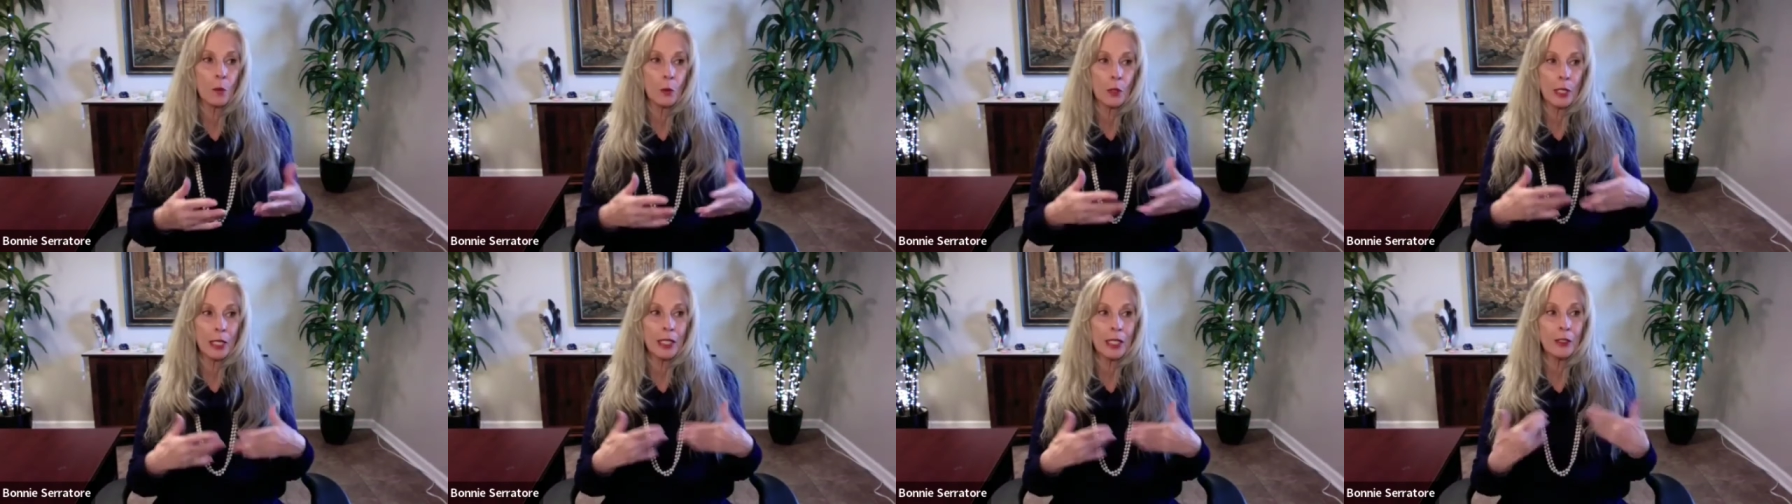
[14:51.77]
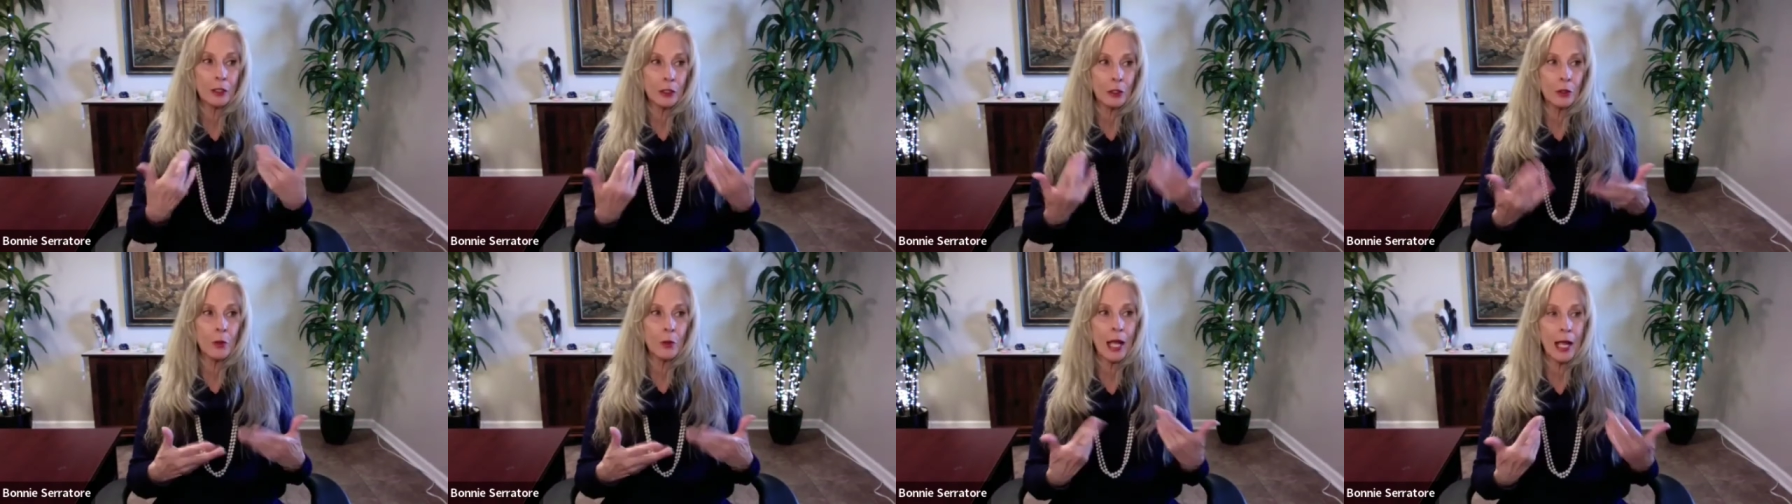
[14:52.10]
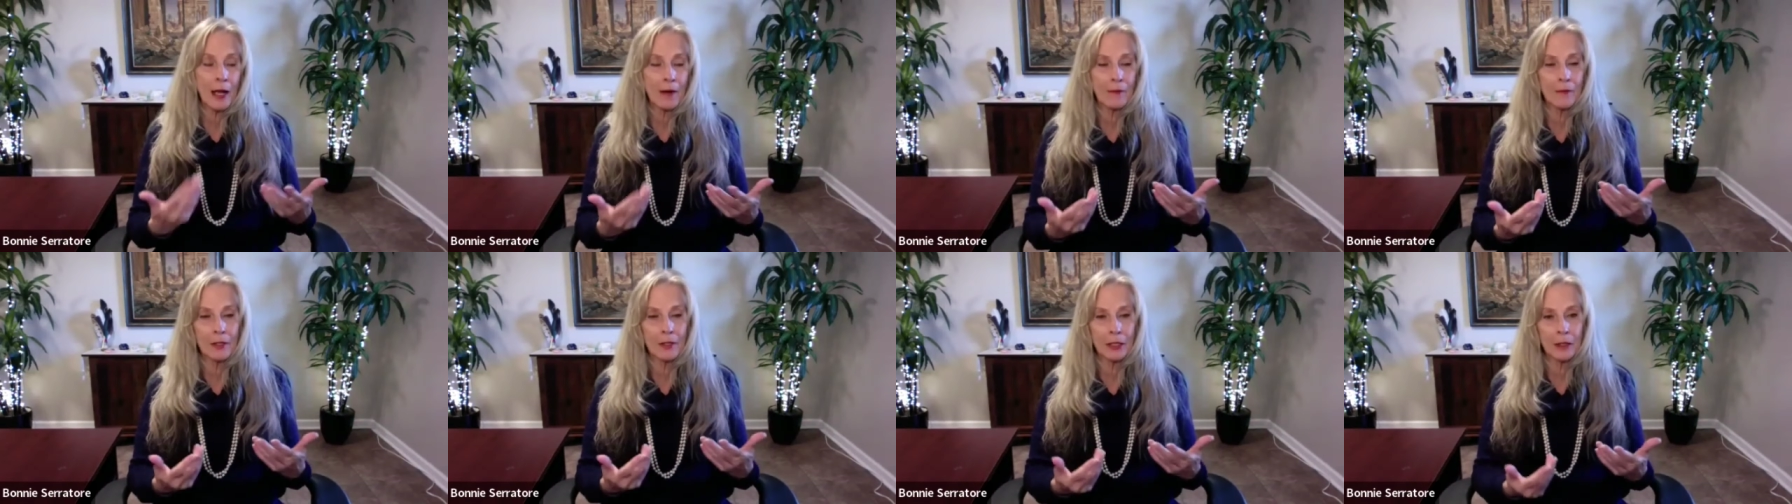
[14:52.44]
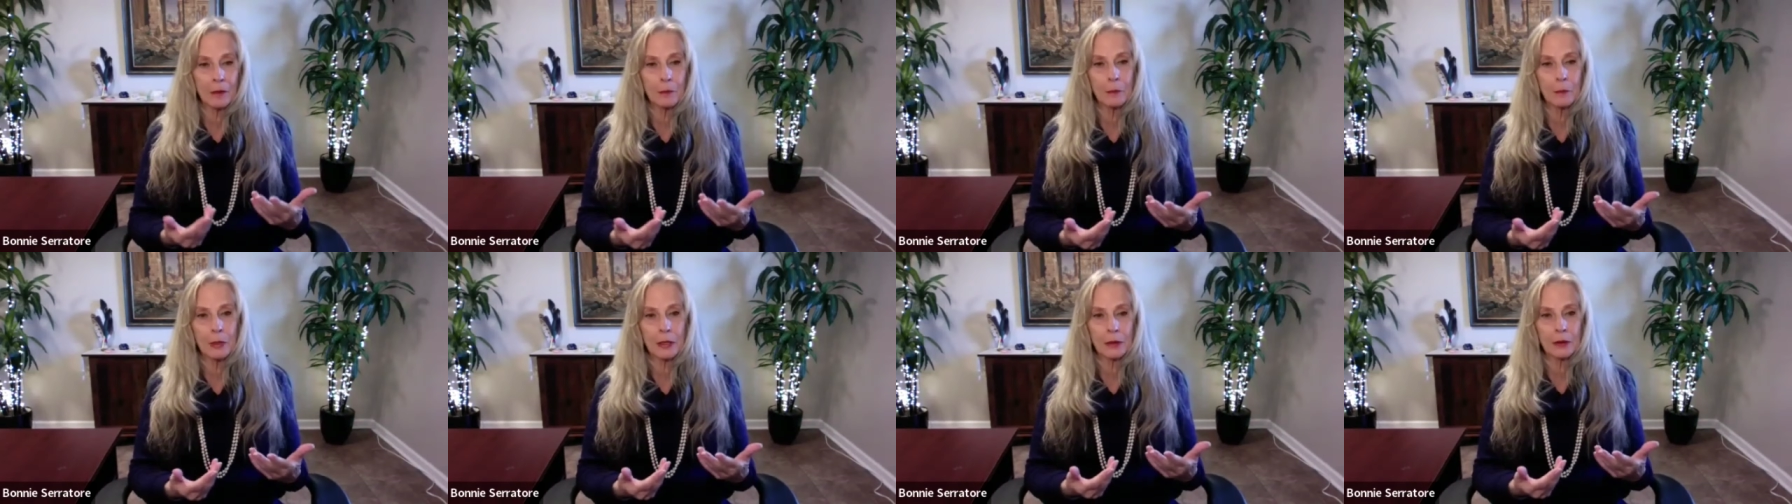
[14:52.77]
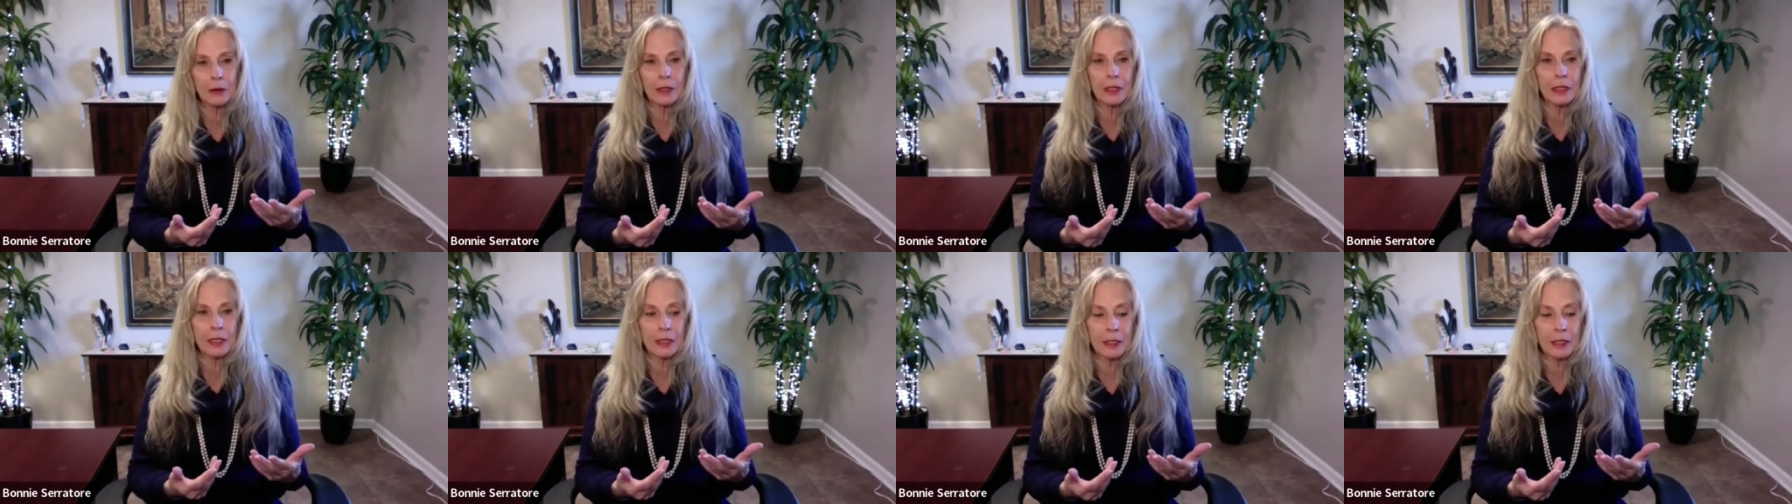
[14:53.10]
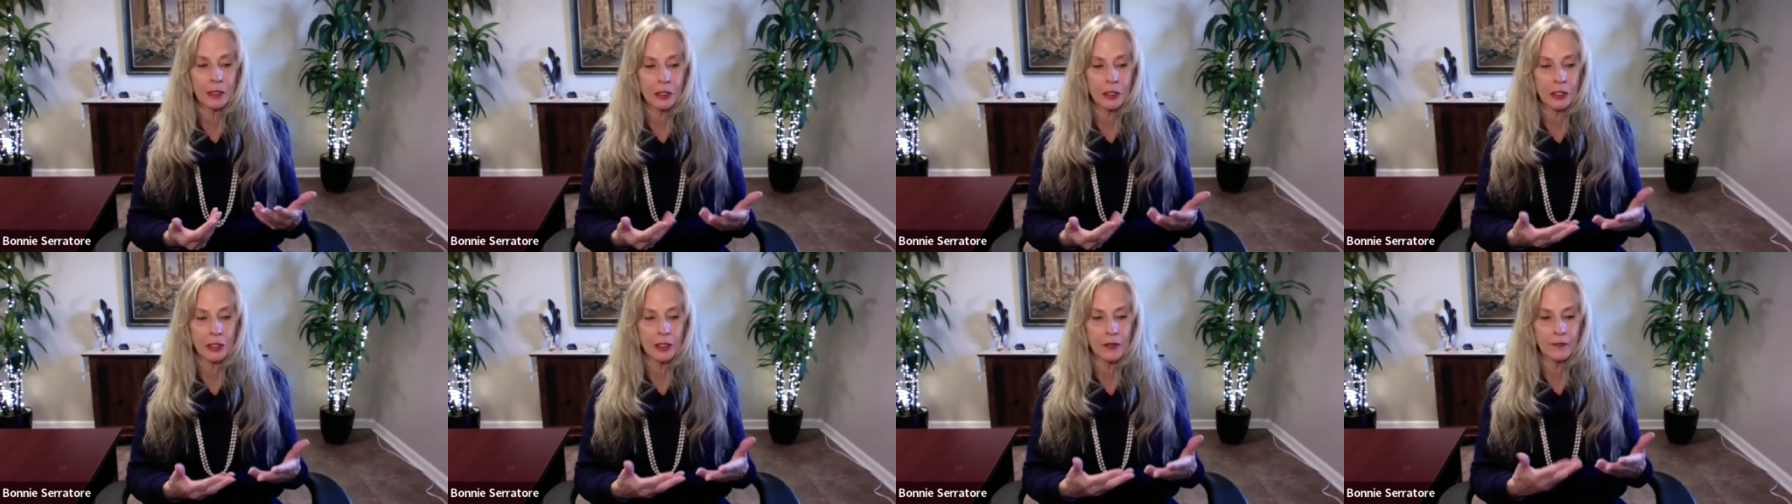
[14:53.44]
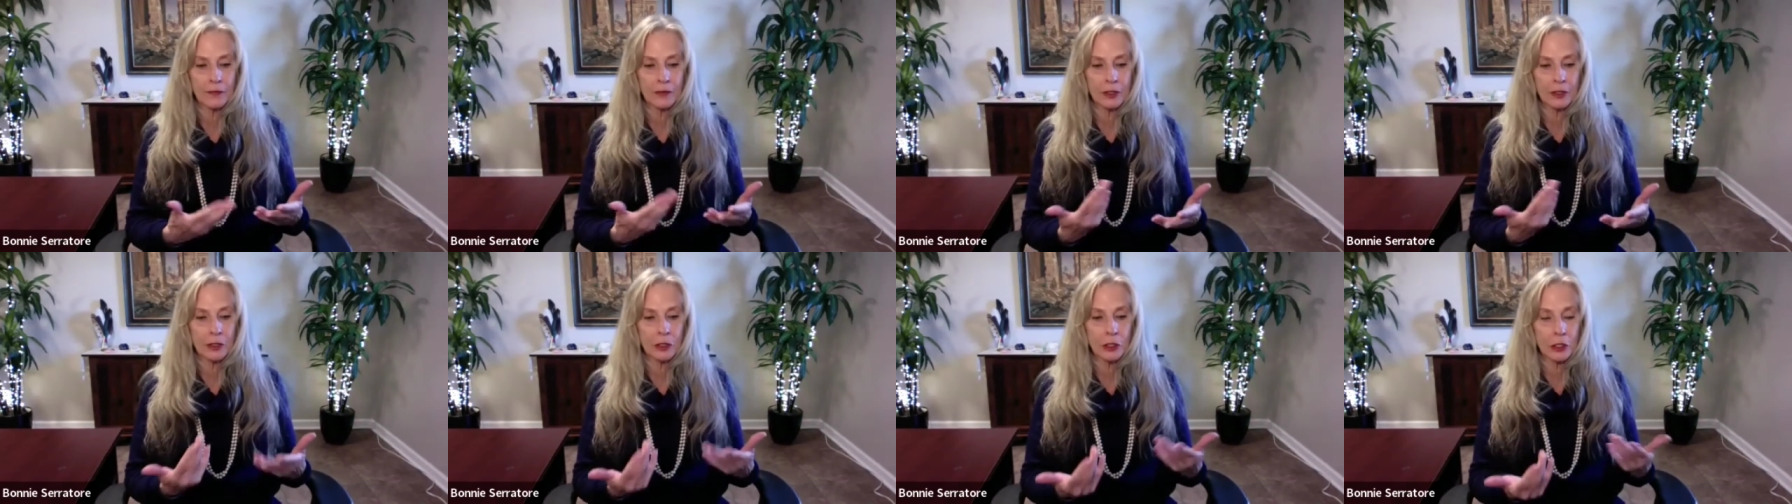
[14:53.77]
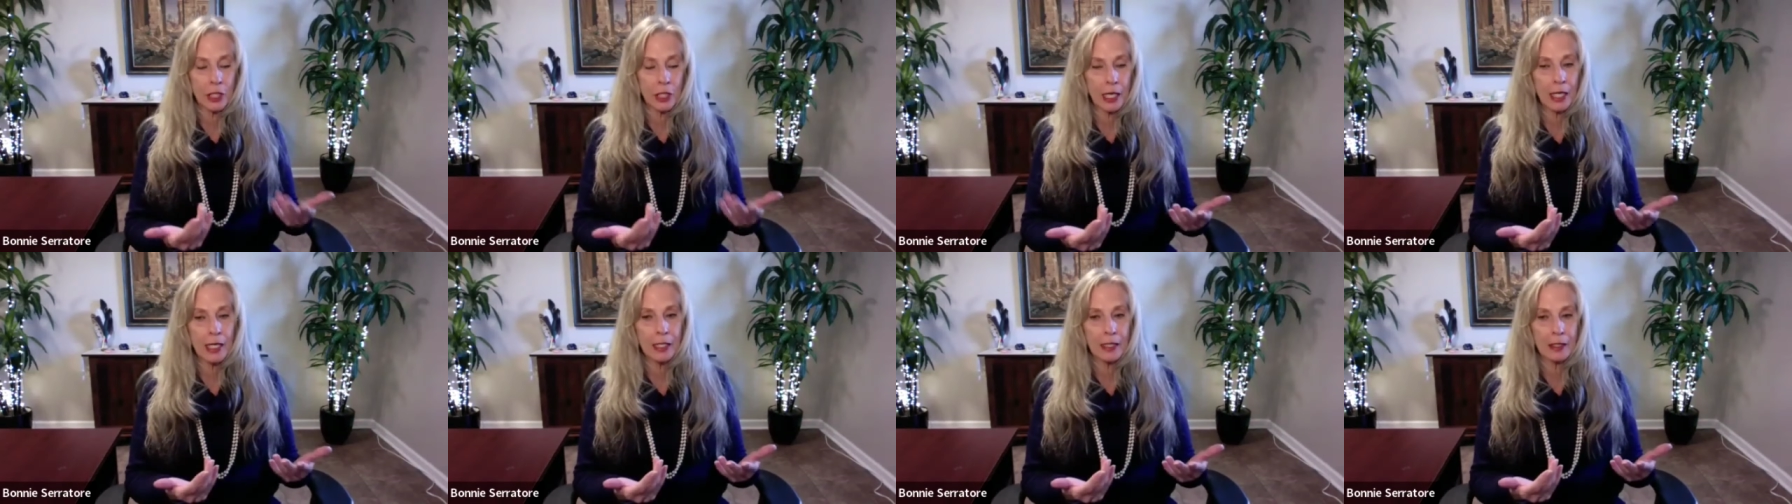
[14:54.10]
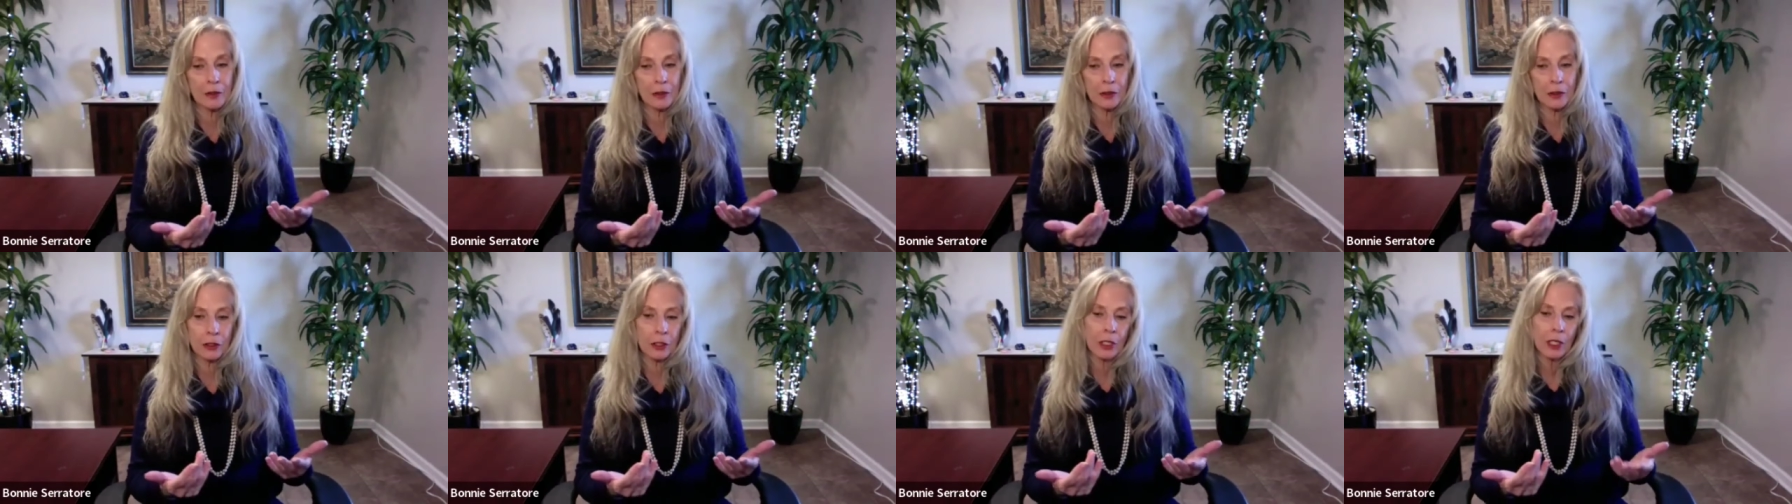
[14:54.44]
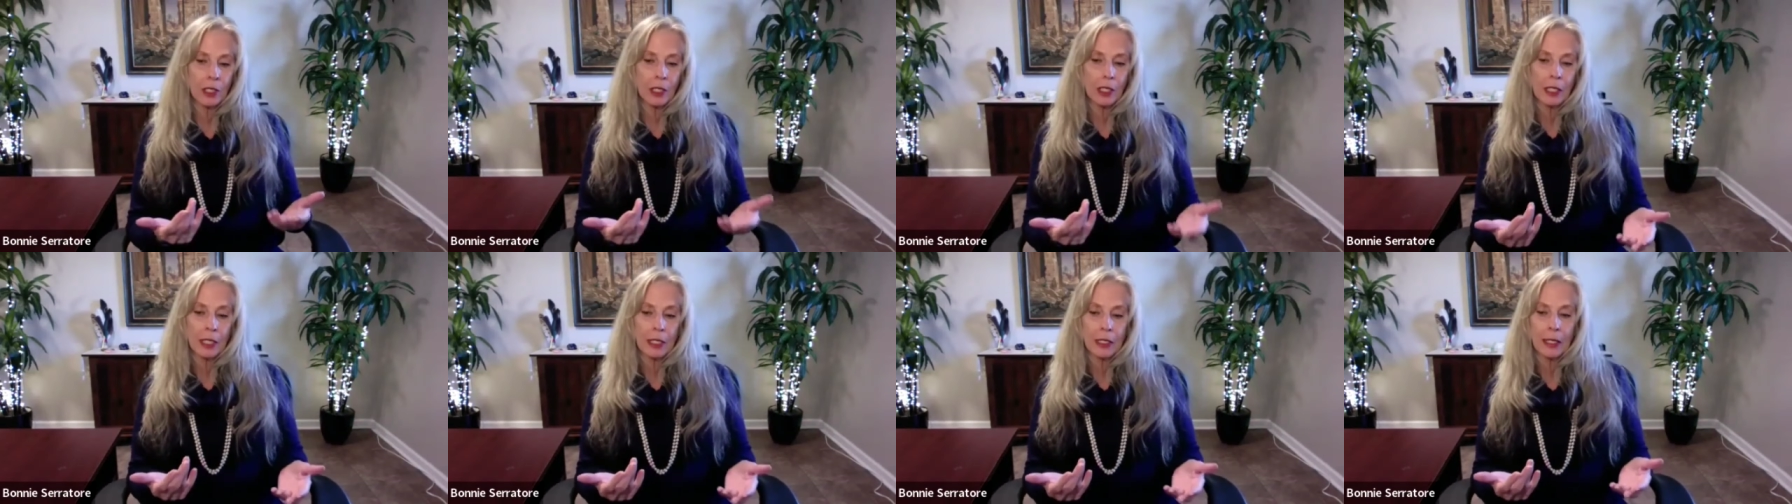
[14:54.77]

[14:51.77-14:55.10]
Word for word: We do have the ability to shift and change,